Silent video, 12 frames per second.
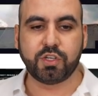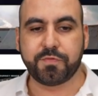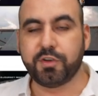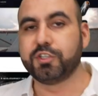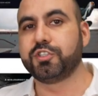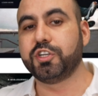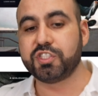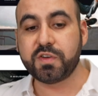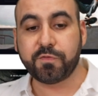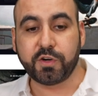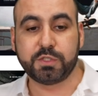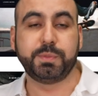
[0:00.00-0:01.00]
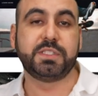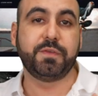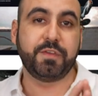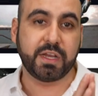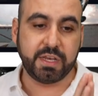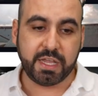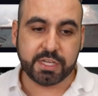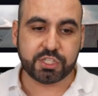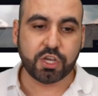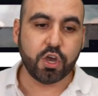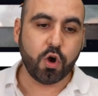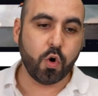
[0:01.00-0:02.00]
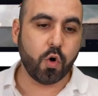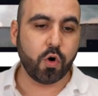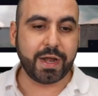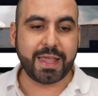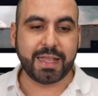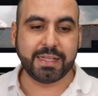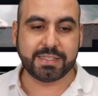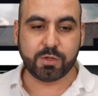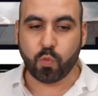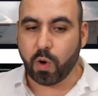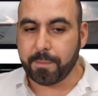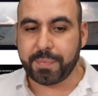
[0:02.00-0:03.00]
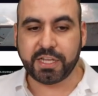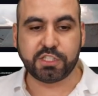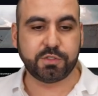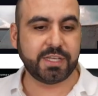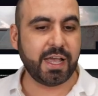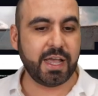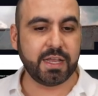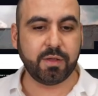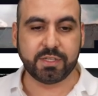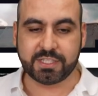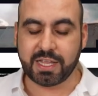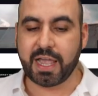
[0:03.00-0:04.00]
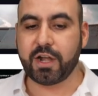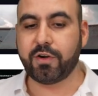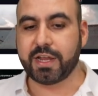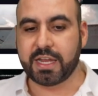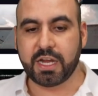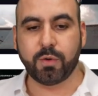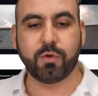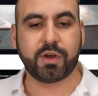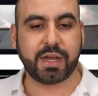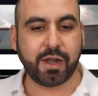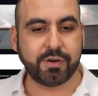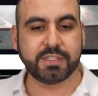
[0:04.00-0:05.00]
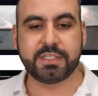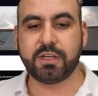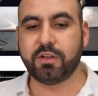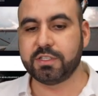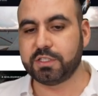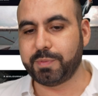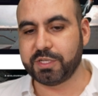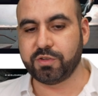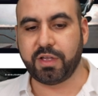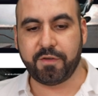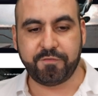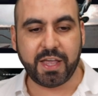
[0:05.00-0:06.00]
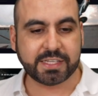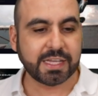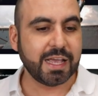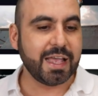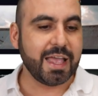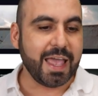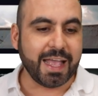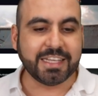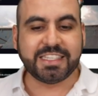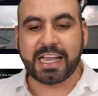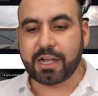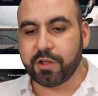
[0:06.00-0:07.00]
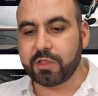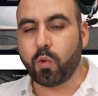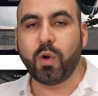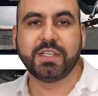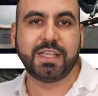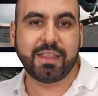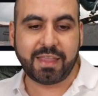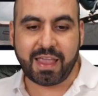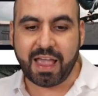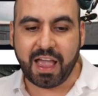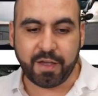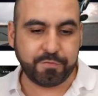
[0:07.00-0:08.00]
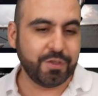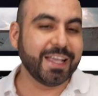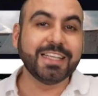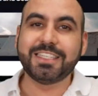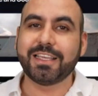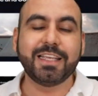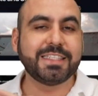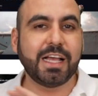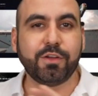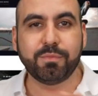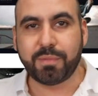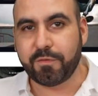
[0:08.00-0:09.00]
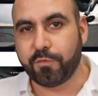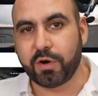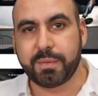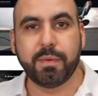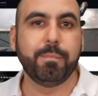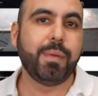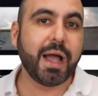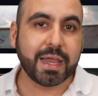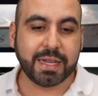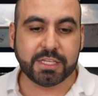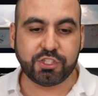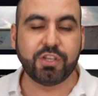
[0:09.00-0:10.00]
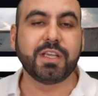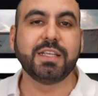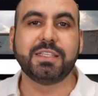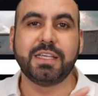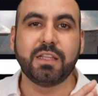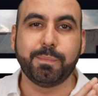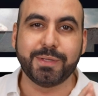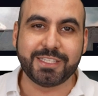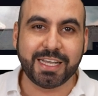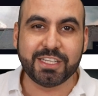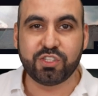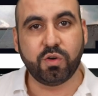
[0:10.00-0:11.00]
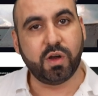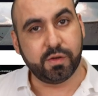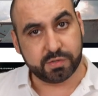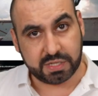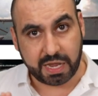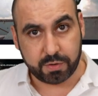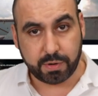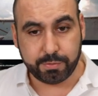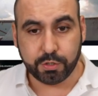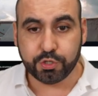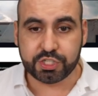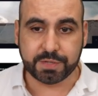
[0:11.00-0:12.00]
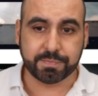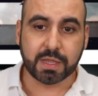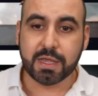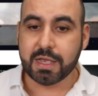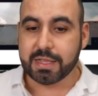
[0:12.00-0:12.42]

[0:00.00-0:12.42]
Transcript: So if you're searching for a specific niche or a one page side slider, a hero carousel, special effects, and check out the ones that they have. You can check these out before even buying it so you can see the potential of Slider Revolution.